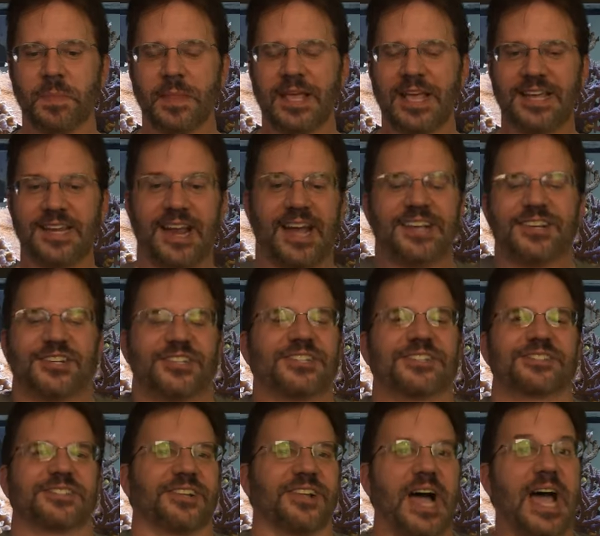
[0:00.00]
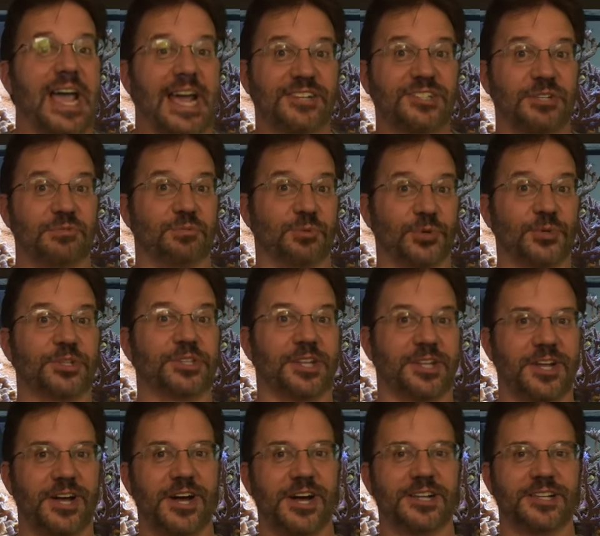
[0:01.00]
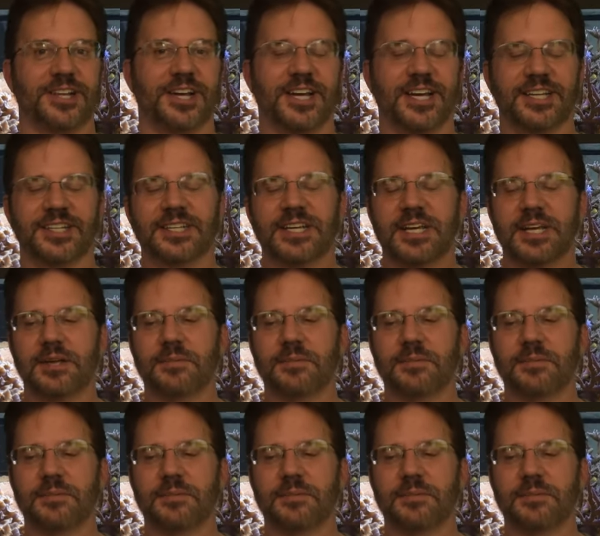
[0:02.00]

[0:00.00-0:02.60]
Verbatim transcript: And I couldn't use the, I actually ruined the lock line